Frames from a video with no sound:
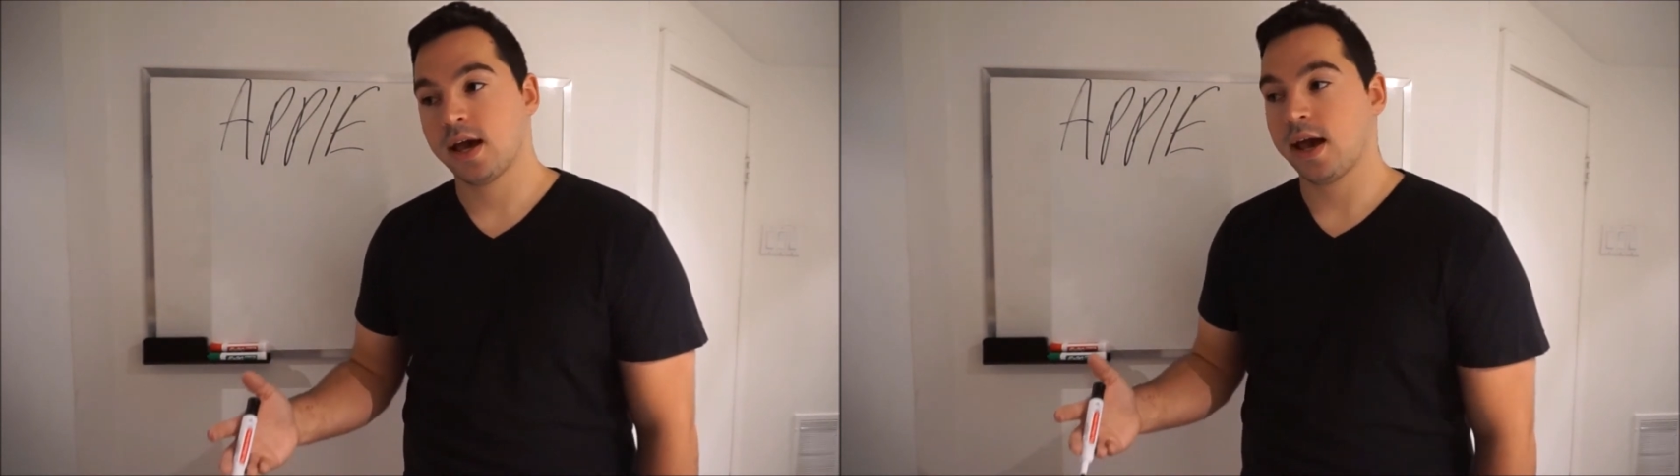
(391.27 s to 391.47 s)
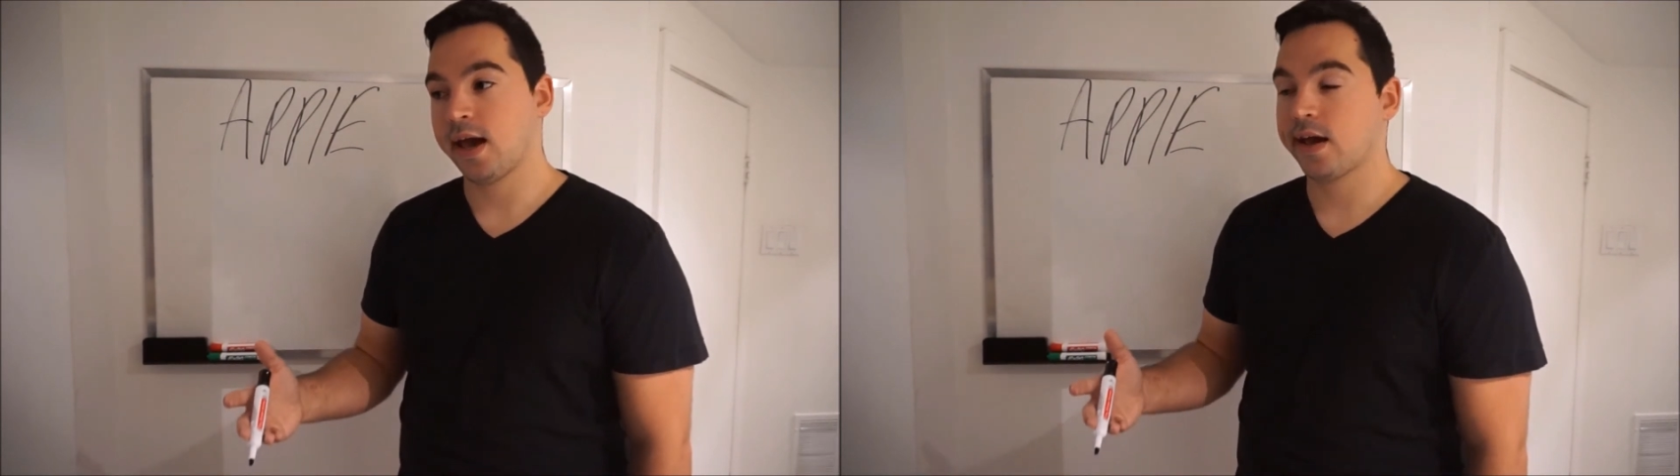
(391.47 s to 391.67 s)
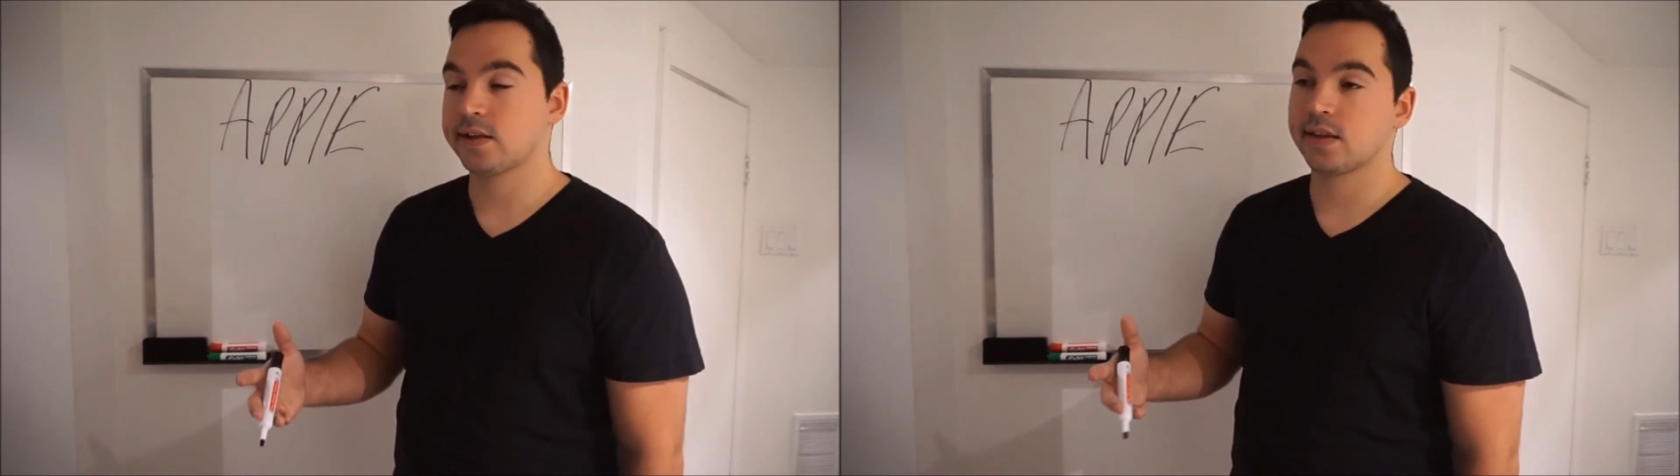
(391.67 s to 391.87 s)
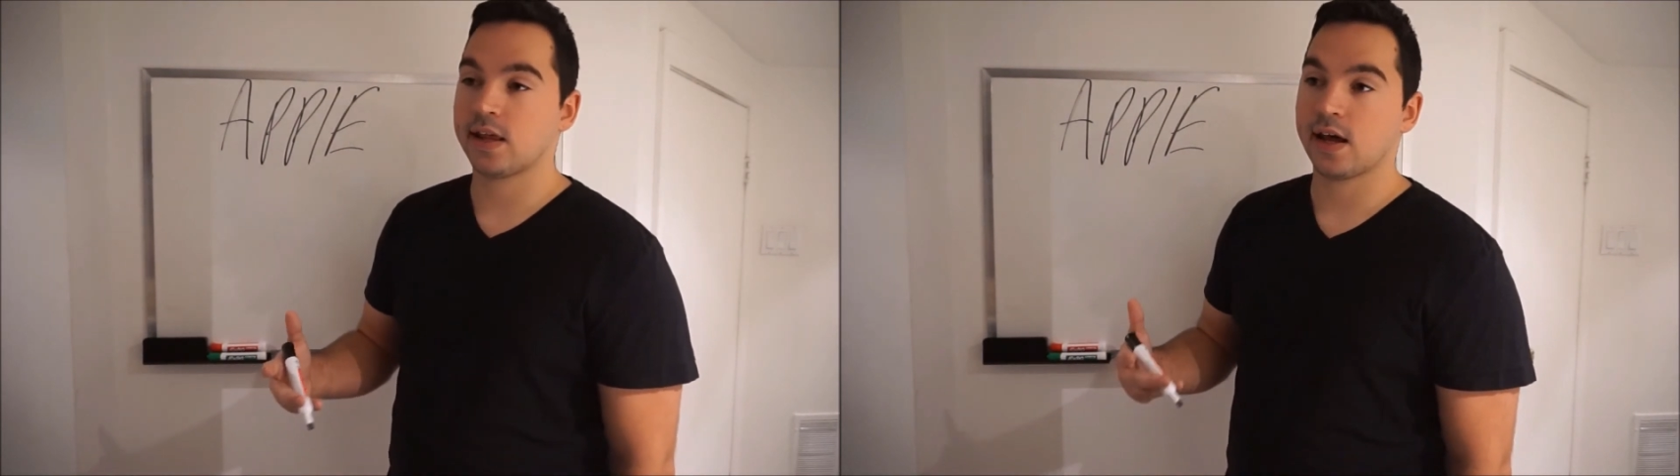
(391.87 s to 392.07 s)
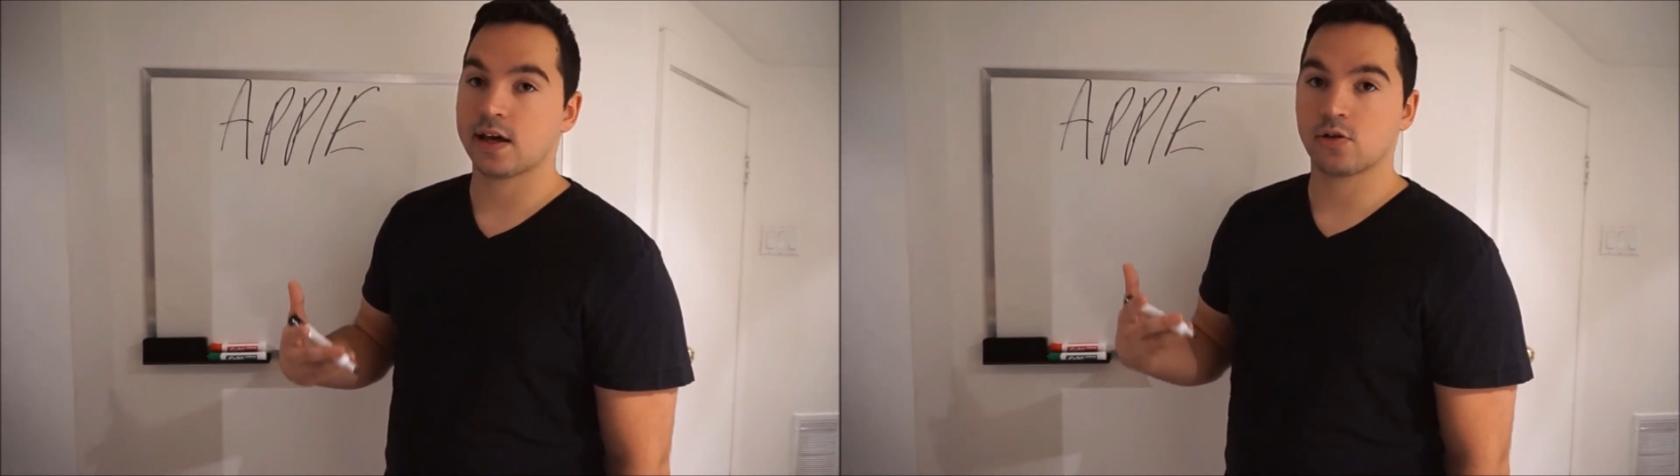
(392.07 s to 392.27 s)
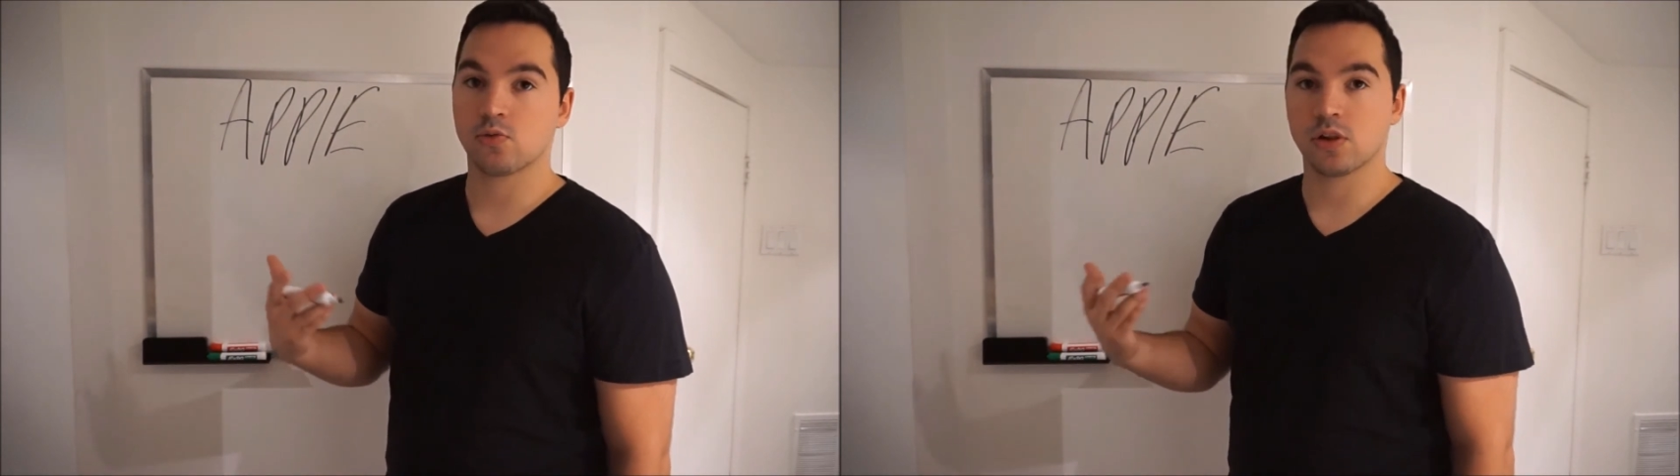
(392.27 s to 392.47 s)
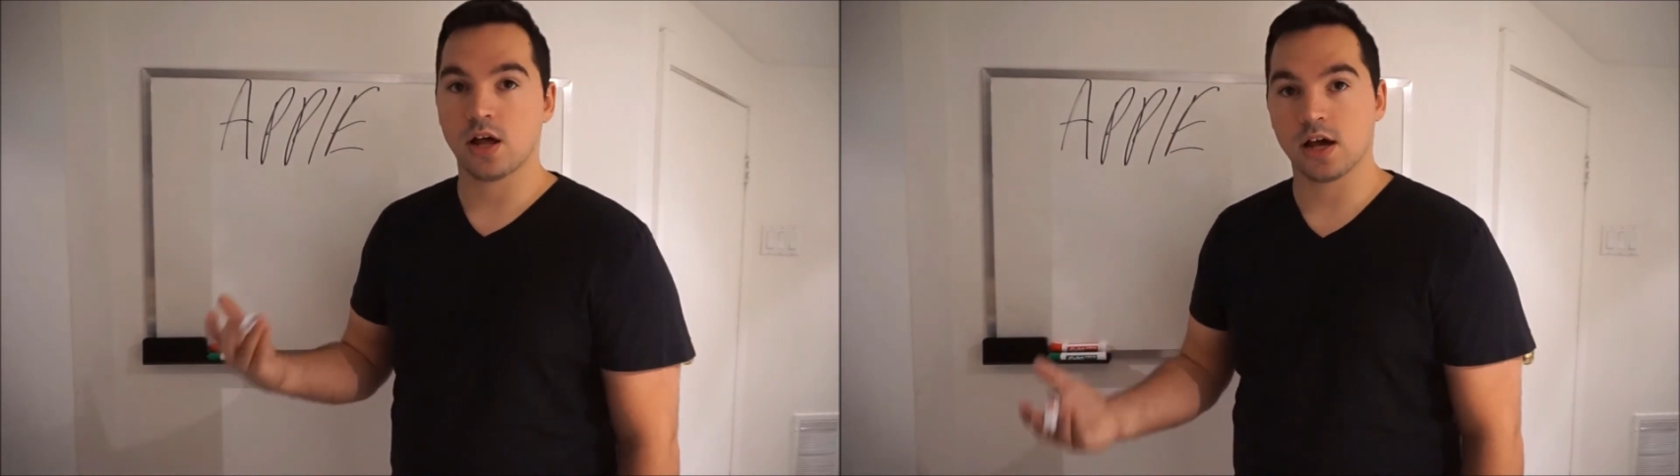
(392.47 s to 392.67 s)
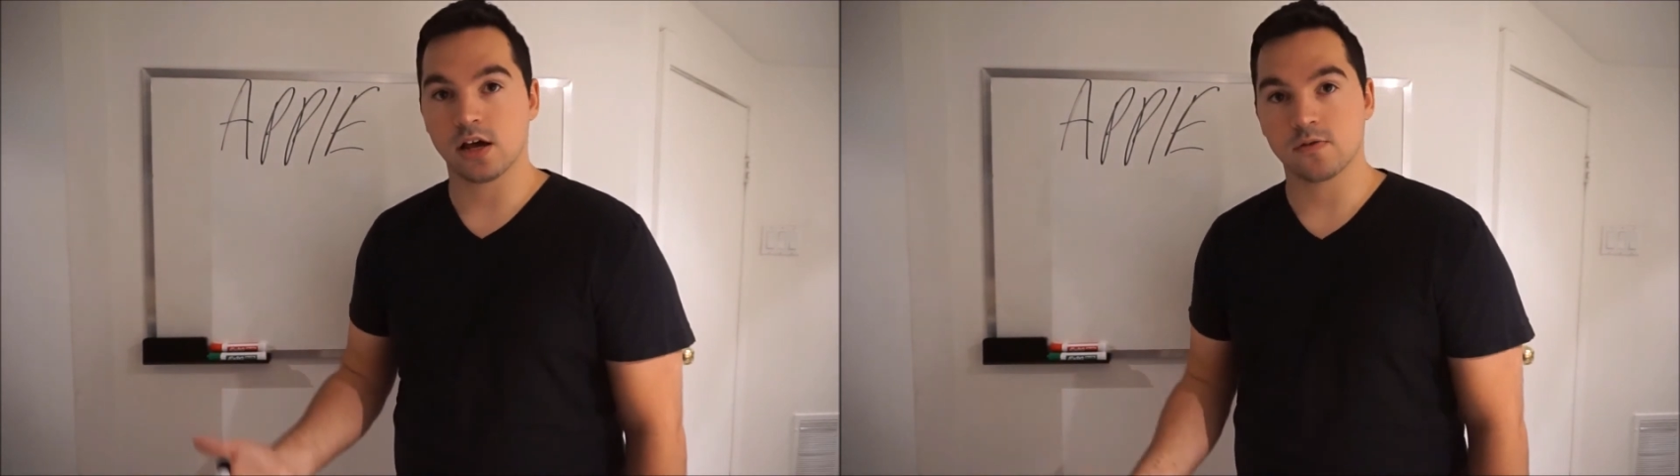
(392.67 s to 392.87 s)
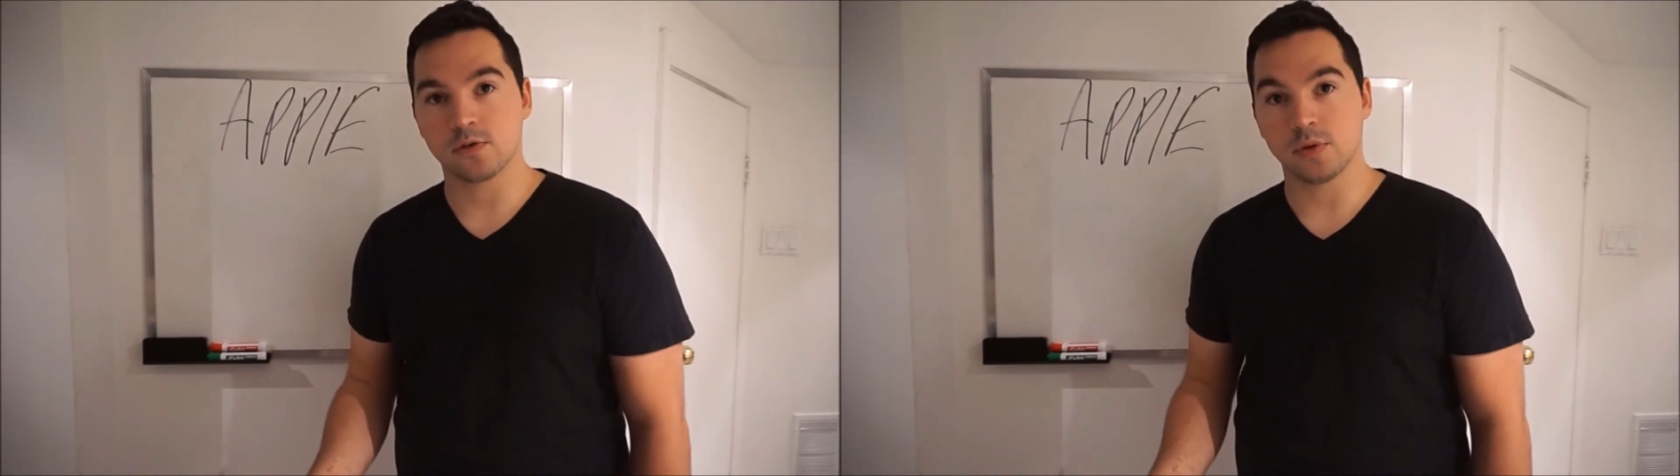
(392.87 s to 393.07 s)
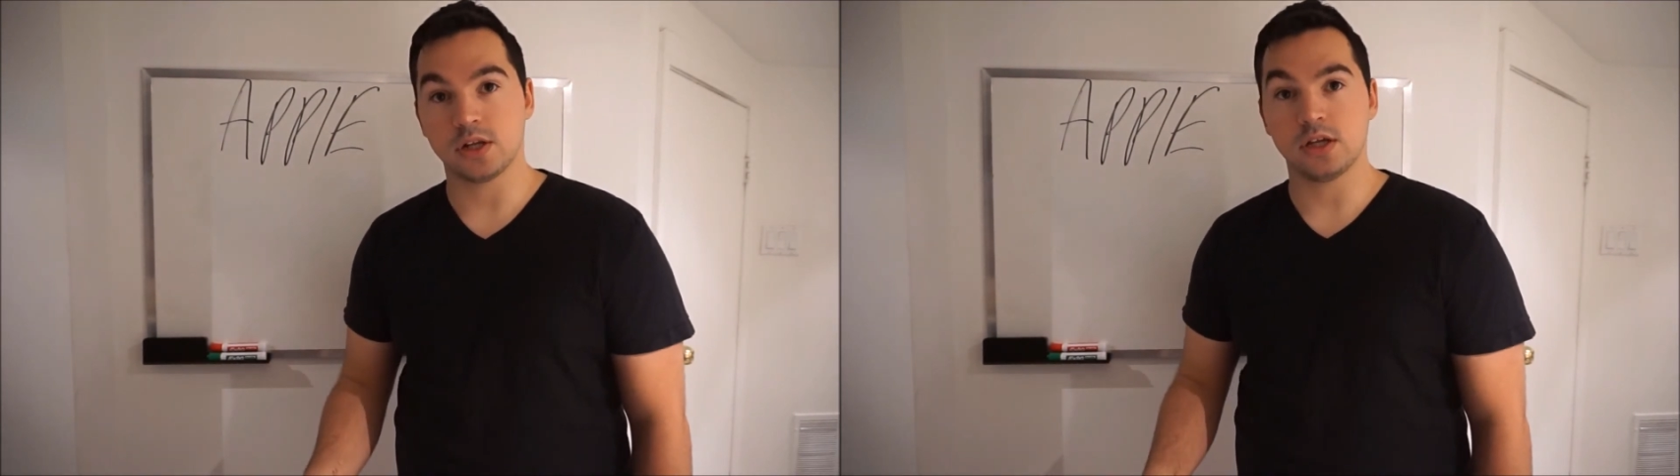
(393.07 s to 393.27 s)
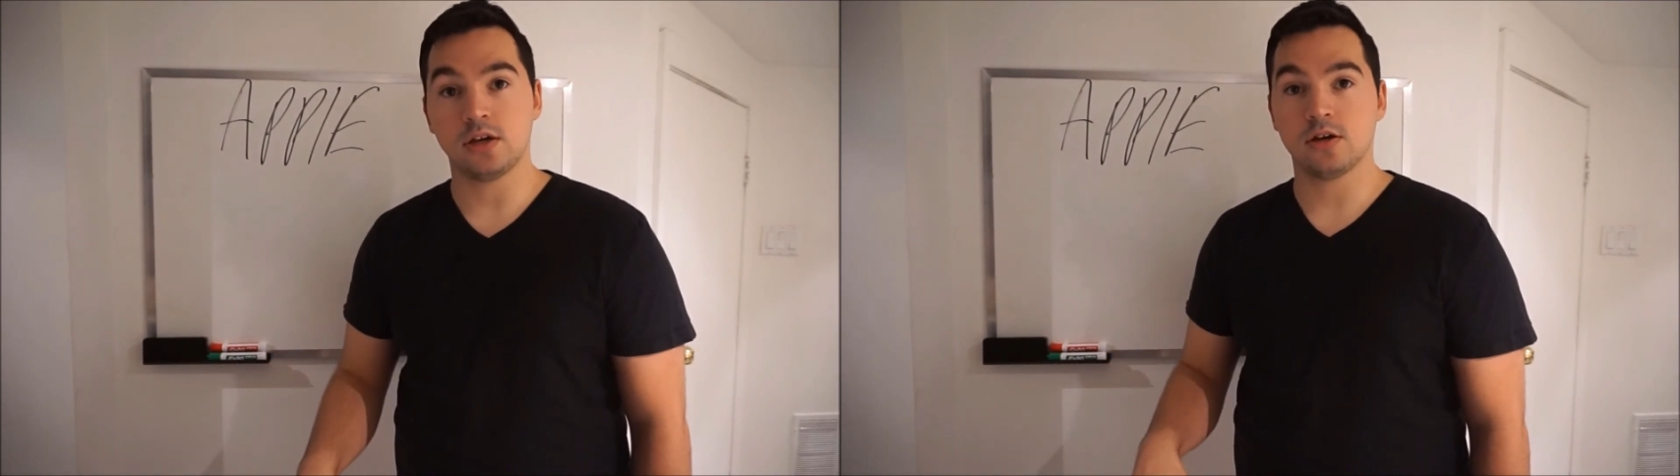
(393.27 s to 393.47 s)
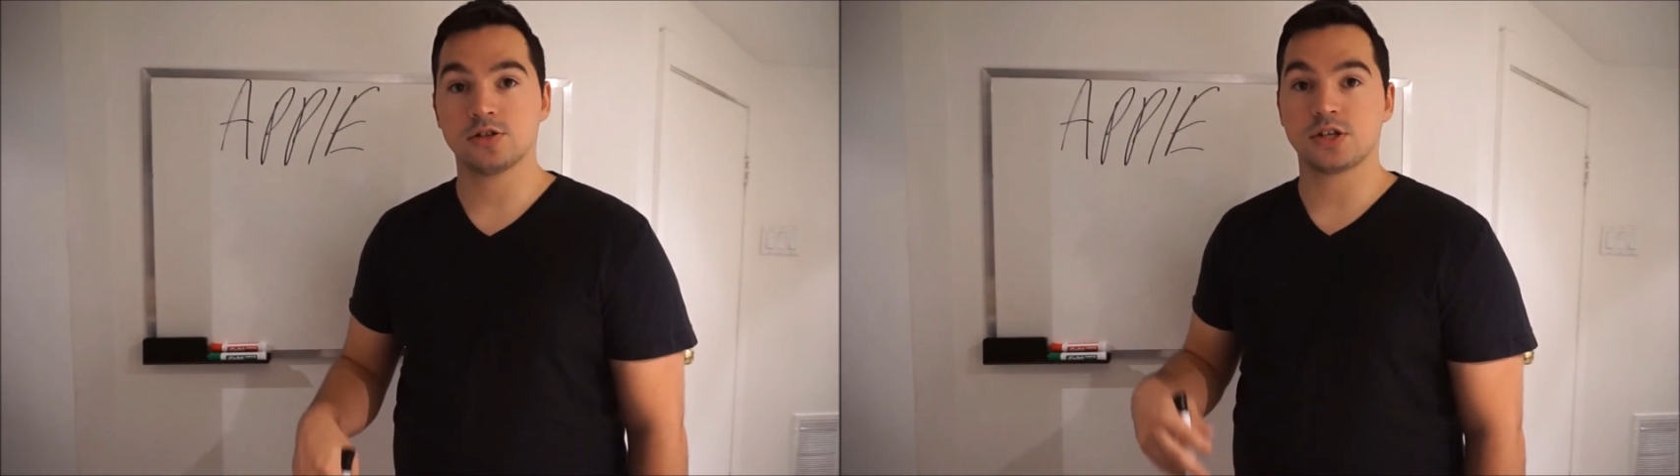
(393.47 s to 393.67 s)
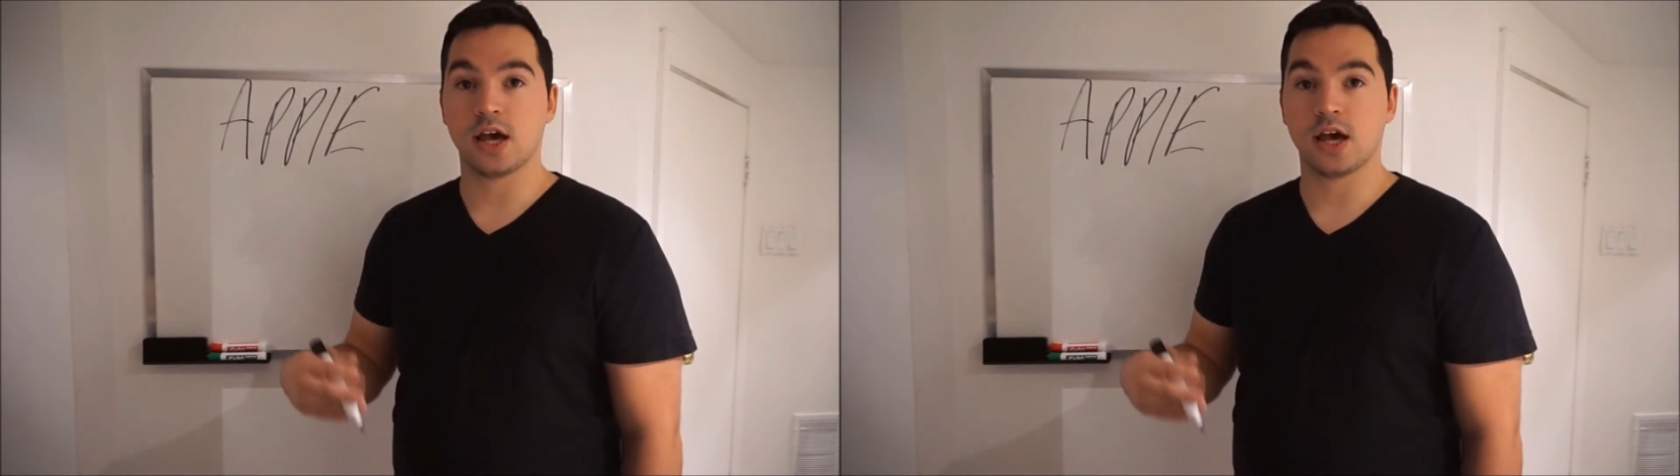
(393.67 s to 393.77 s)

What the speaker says: and that I could rely on for many years,